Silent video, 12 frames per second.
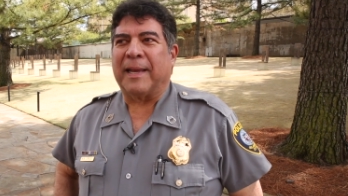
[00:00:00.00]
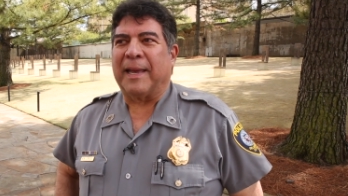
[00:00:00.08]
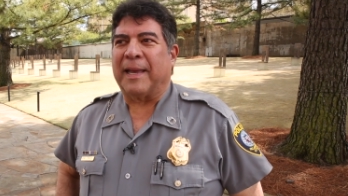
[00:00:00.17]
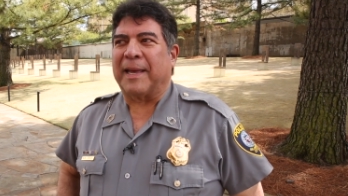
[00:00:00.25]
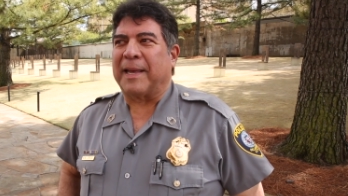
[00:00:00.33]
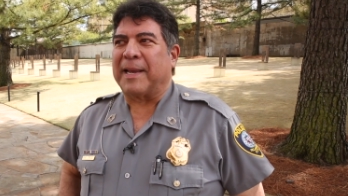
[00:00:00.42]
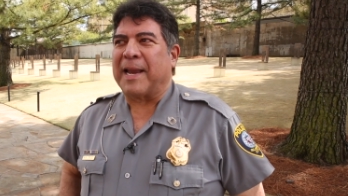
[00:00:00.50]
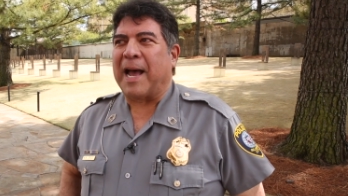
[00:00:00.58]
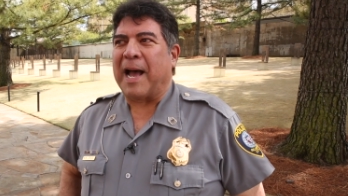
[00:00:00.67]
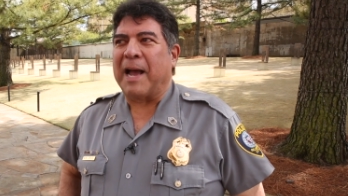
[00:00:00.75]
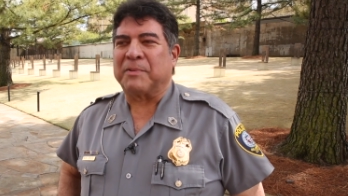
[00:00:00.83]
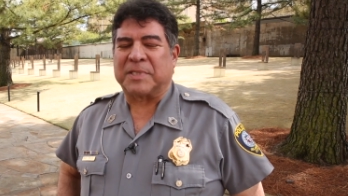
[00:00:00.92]
and
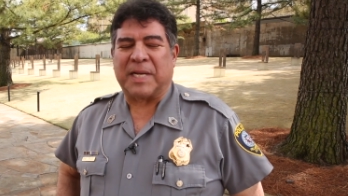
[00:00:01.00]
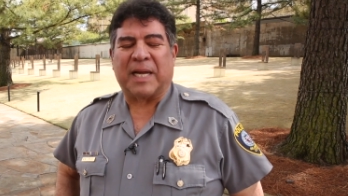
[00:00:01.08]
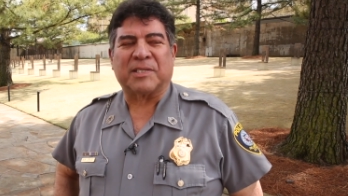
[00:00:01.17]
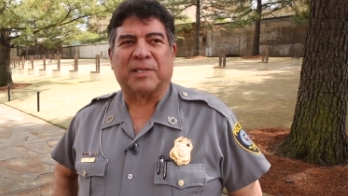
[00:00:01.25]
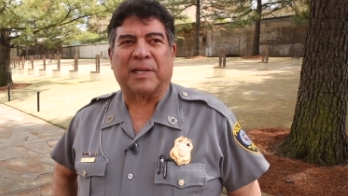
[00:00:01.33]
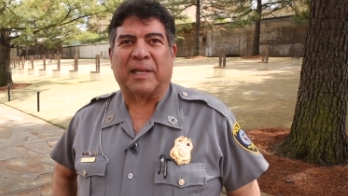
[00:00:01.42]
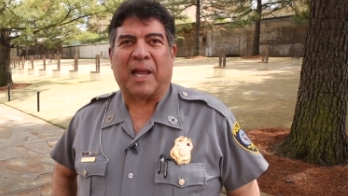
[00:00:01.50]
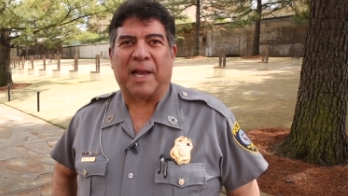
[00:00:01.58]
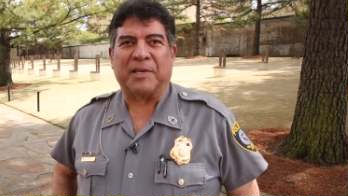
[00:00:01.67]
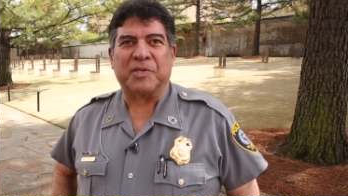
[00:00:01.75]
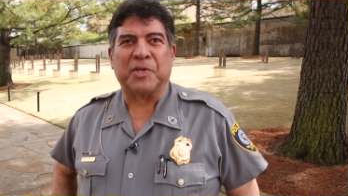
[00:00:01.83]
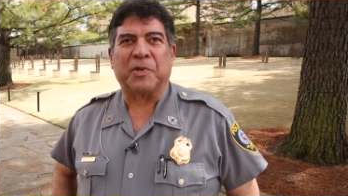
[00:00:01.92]
I was actually
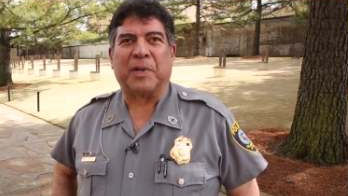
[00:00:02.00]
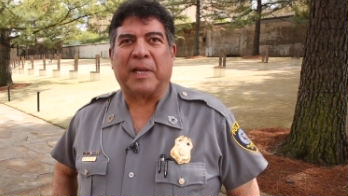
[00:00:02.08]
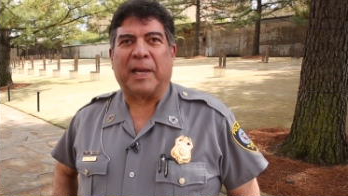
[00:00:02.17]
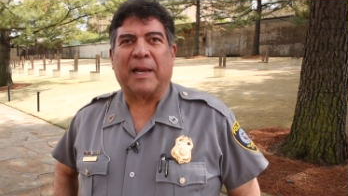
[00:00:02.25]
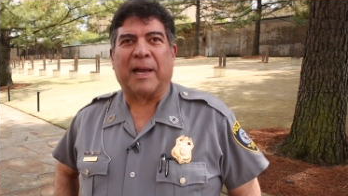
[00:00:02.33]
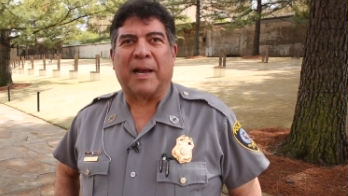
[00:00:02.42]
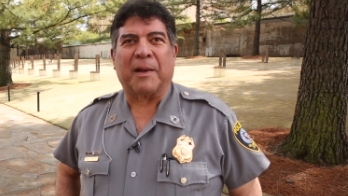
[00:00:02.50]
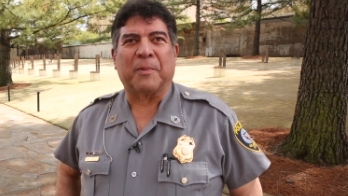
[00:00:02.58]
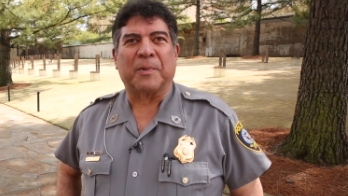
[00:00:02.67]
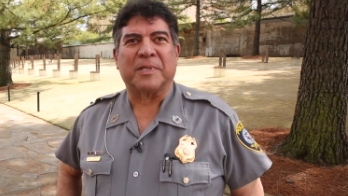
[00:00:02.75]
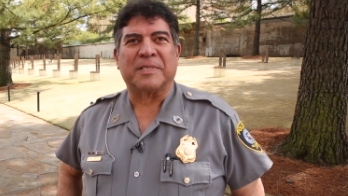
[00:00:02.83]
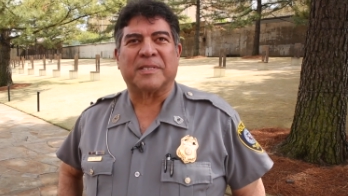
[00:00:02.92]
light duty. I
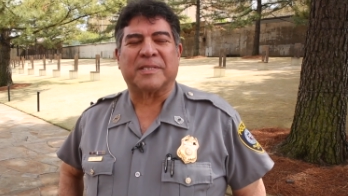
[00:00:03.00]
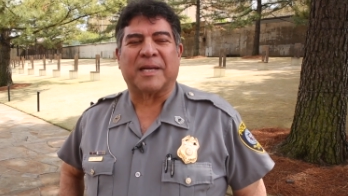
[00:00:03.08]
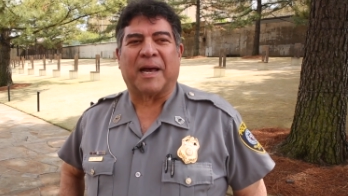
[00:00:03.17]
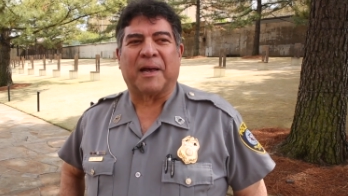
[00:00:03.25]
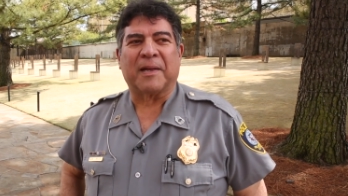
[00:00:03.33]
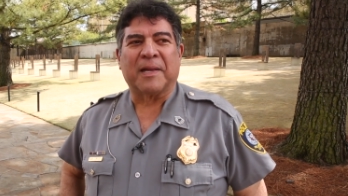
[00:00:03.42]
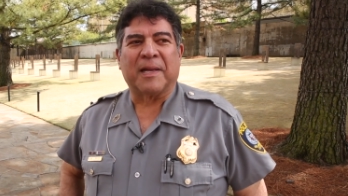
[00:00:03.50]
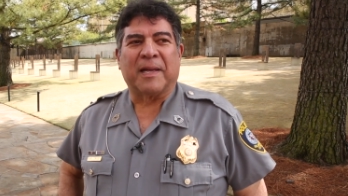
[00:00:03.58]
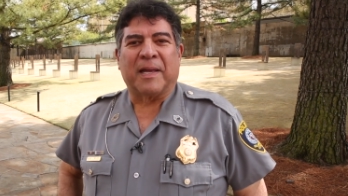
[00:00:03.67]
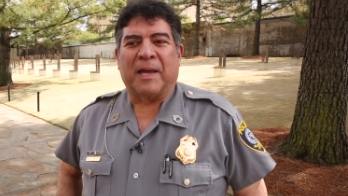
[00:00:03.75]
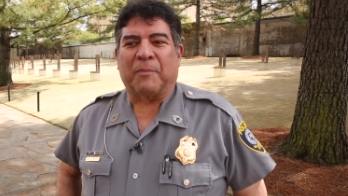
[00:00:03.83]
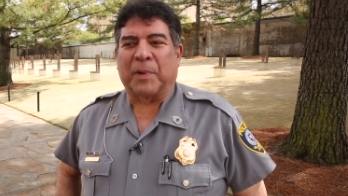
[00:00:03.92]
was uh,
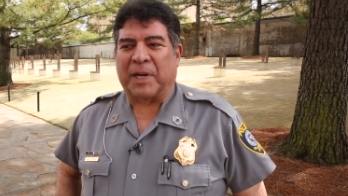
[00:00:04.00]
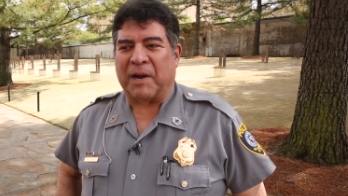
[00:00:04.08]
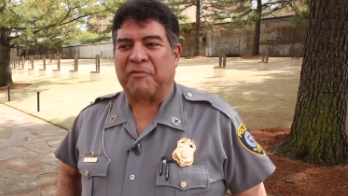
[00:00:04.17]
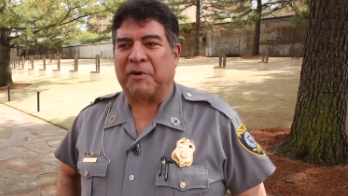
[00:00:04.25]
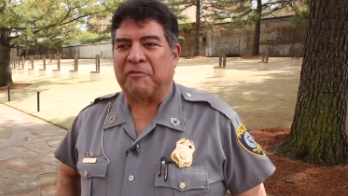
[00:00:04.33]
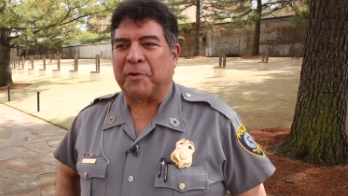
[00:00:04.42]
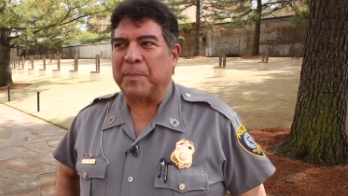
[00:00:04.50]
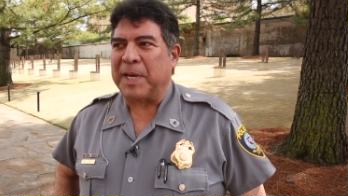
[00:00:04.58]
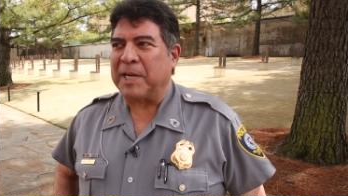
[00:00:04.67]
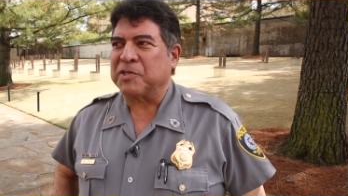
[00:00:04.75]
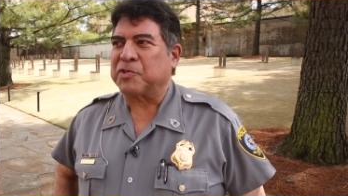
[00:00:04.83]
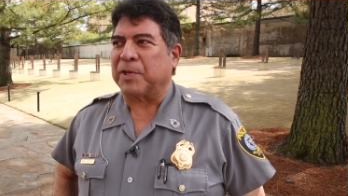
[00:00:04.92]
recovering from
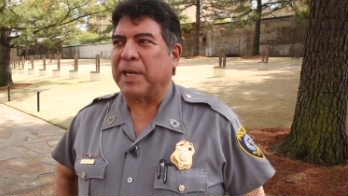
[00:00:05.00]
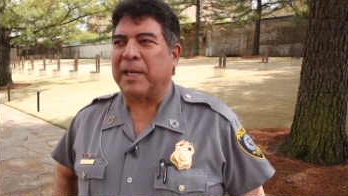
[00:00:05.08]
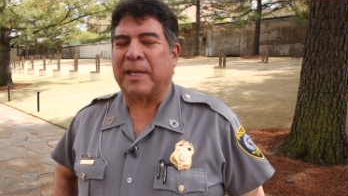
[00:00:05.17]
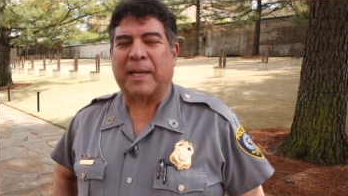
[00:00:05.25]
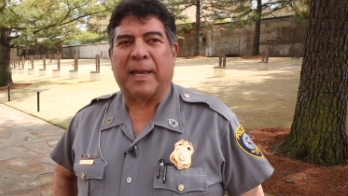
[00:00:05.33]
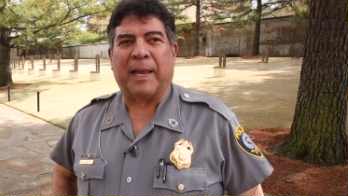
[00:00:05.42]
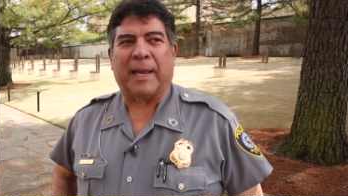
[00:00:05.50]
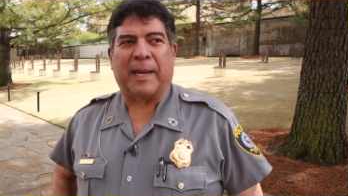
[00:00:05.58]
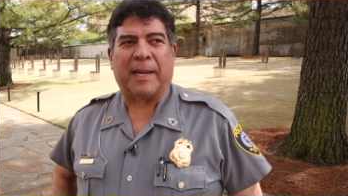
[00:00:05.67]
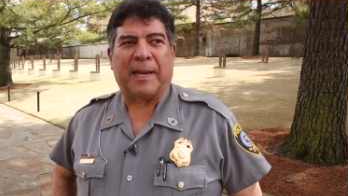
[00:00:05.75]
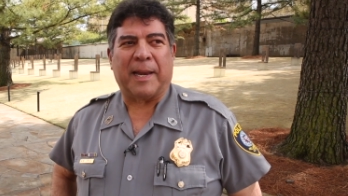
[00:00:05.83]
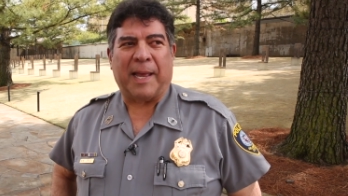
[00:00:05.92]
an injury
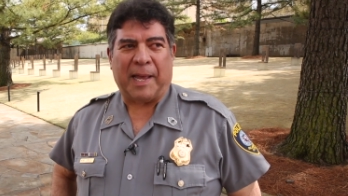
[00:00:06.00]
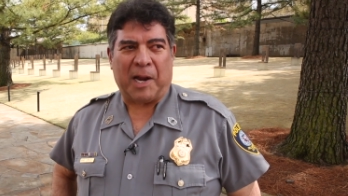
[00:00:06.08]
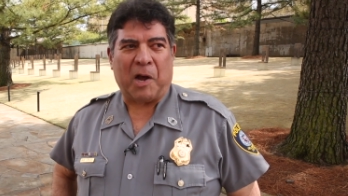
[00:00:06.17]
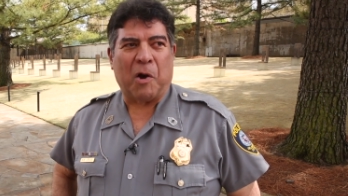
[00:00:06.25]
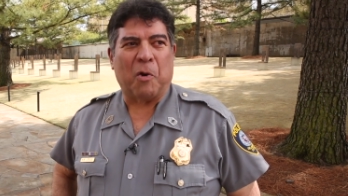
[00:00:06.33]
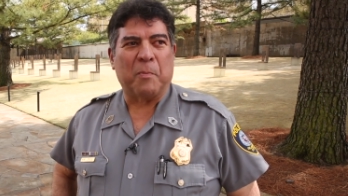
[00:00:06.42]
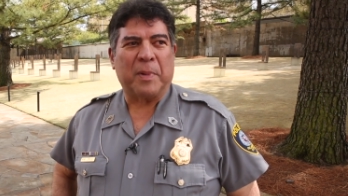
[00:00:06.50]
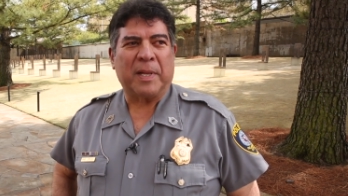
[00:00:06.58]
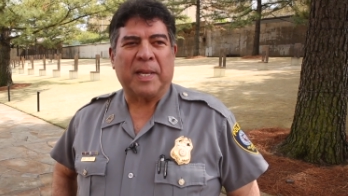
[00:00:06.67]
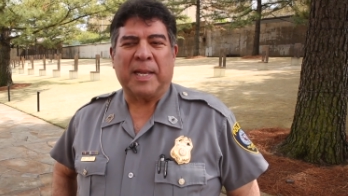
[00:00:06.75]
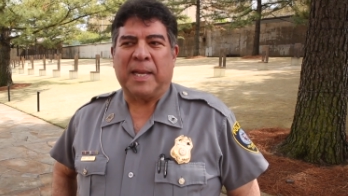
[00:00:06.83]
and at home.